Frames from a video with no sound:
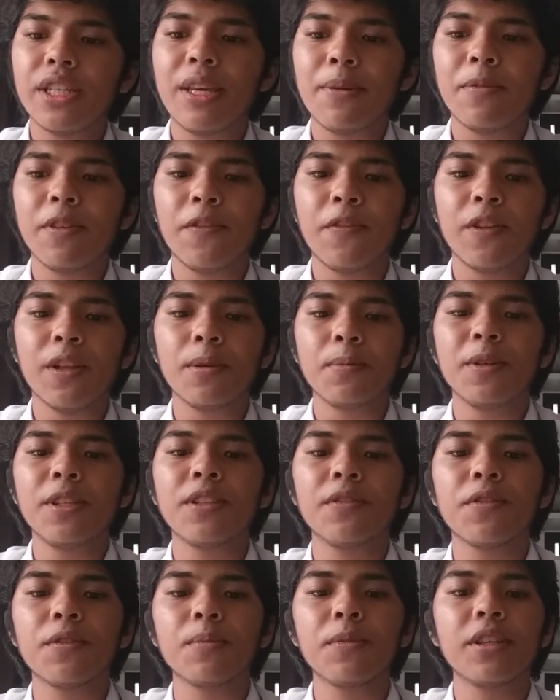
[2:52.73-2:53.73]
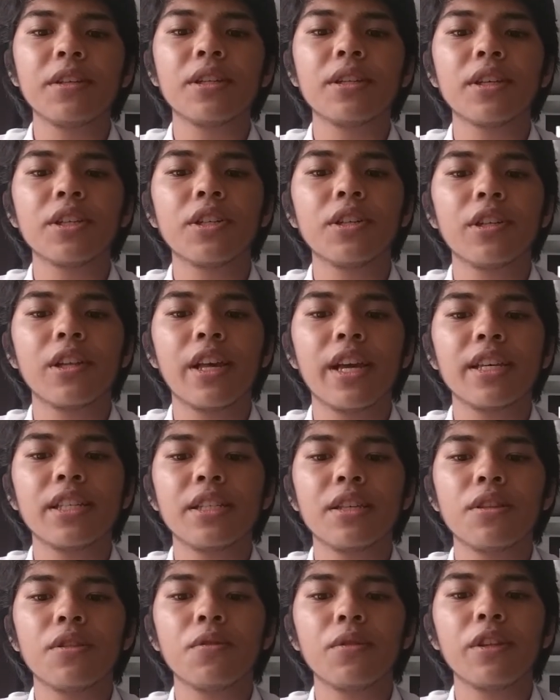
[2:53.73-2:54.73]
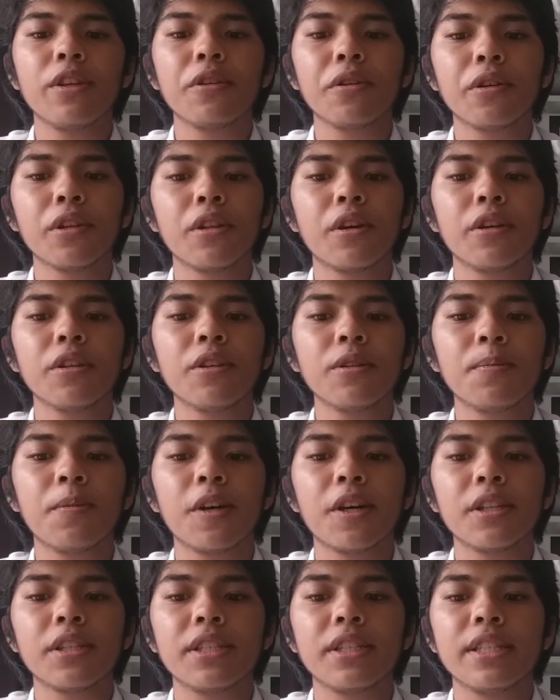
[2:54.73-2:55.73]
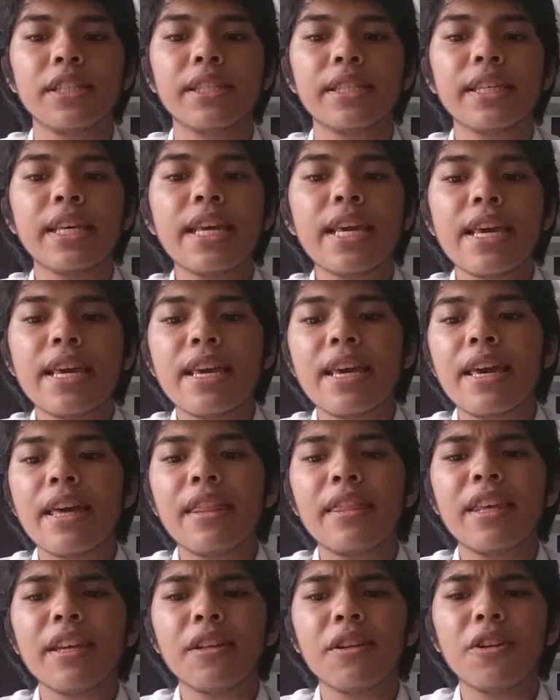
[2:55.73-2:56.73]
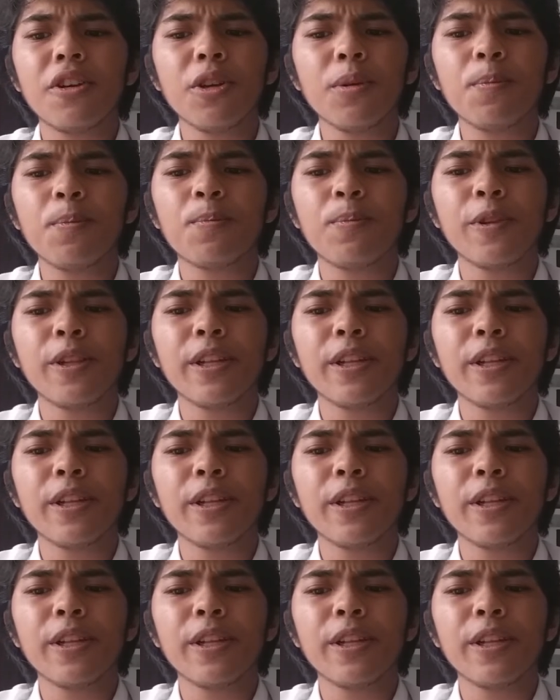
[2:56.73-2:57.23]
keep the Philippines from industrializing through neo-colonial policies that corrupt